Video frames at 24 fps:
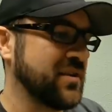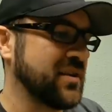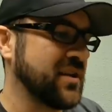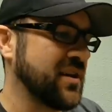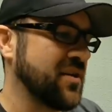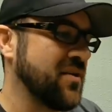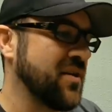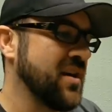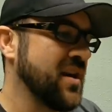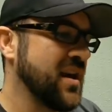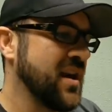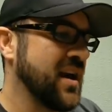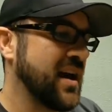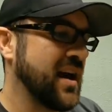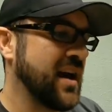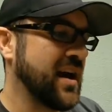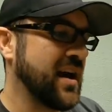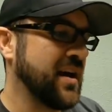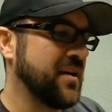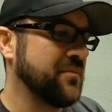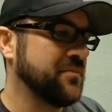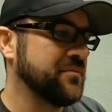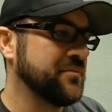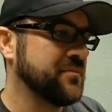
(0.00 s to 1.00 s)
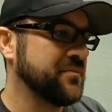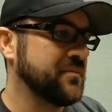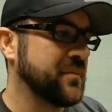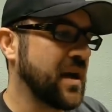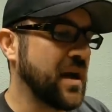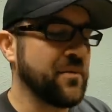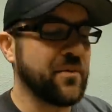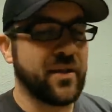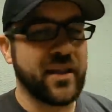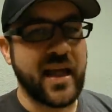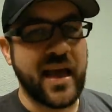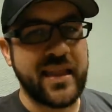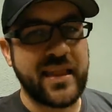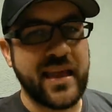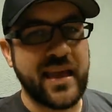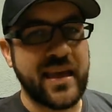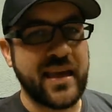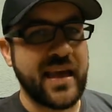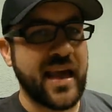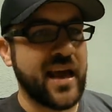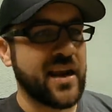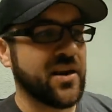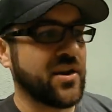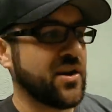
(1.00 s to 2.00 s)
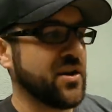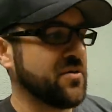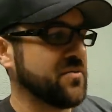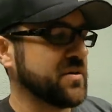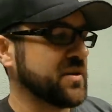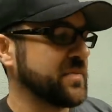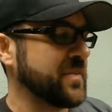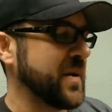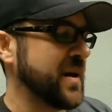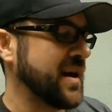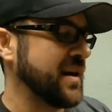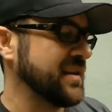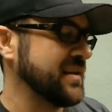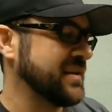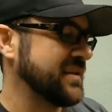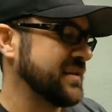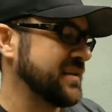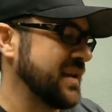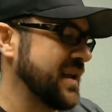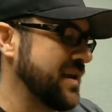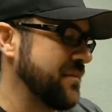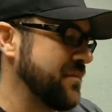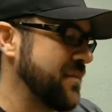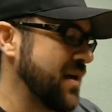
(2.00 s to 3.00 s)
So I'm glad that it got a good response.